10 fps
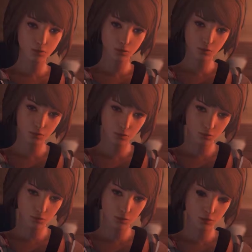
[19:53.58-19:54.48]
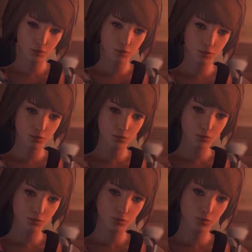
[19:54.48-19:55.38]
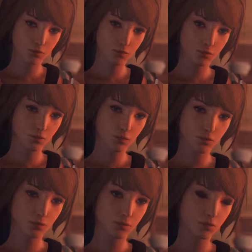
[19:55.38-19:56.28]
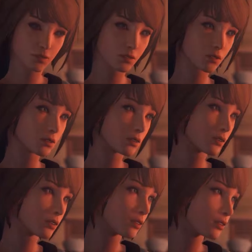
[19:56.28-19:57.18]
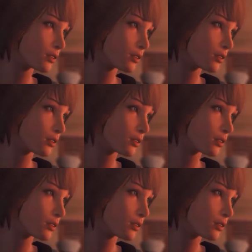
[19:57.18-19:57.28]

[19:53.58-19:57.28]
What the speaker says: Nobody speaks.